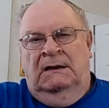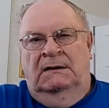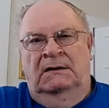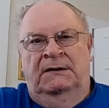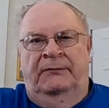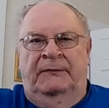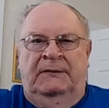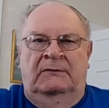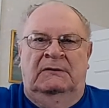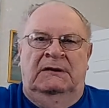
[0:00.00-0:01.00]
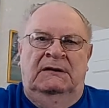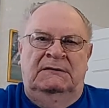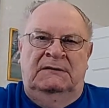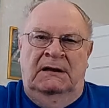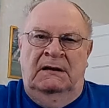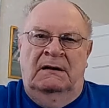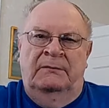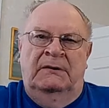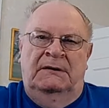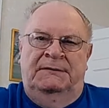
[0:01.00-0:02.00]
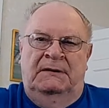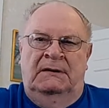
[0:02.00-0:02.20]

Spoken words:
a little different than what it is now, but